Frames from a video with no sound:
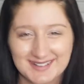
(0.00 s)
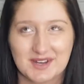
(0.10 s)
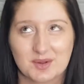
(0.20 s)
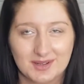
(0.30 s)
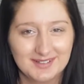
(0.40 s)

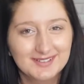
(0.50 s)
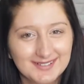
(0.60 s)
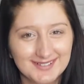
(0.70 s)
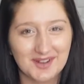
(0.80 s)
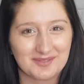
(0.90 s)
Joke.
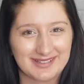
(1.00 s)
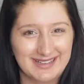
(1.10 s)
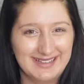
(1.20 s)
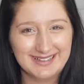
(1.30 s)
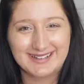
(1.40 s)

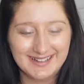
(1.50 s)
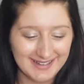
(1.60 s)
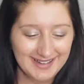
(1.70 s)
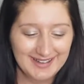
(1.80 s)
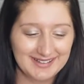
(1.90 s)
Obviously.
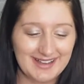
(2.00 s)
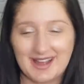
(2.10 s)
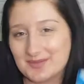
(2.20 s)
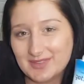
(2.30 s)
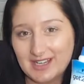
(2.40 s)
So
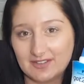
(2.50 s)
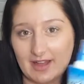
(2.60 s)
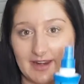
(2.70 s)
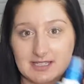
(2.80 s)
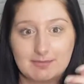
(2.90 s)
yeah, love
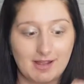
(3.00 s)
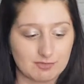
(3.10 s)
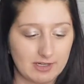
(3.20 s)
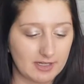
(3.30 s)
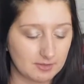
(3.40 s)
that, and it smells
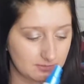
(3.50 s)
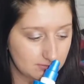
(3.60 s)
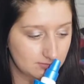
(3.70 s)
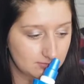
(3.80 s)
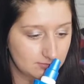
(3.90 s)
really good.
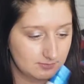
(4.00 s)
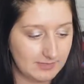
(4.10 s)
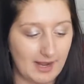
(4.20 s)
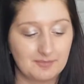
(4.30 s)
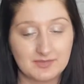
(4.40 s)

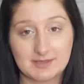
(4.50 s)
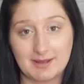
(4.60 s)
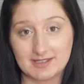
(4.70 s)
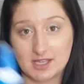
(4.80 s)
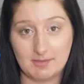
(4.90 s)
Yeah, it
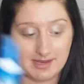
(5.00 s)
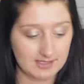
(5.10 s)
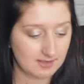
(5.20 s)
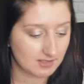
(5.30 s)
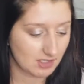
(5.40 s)
smells
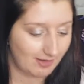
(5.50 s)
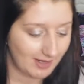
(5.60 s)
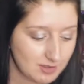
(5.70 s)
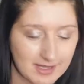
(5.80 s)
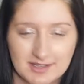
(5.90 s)
amazing. So
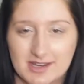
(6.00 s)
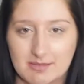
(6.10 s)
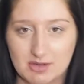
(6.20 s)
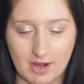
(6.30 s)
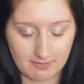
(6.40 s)
I use that today,
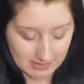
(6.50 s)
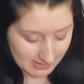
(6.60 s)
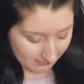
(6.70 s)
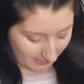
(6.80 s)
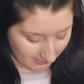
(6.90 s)
but you can't really
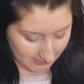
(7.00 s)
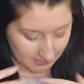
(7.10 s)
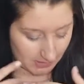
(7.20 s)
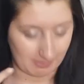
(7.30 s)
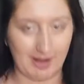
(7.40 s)
tell now because
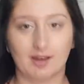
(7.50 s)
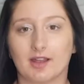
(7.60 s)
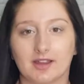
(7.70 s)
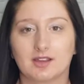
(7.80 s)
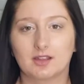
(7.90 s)
it's gone a bit
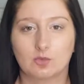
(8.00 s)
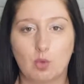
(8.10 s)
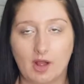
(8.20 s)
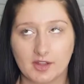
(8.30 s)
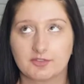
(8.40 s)
like
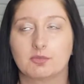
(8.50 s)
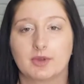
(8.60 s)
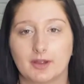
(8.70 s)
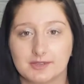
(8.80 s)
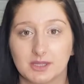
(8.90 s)
wild from
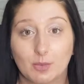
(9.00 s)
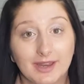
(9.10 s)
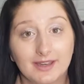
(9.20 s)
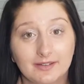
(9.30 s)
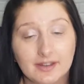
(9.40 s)
where I was in the
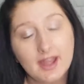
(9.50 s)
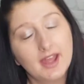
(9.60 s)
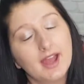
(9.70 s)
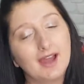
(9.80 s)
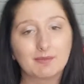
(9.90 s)
wind
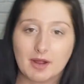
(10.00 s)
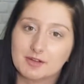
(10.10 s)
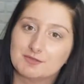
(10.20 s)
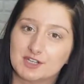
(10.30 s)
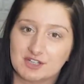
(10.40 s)
and where
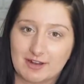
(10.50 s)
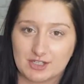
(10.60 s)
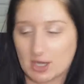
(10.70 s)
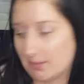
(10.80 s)
I was rushing around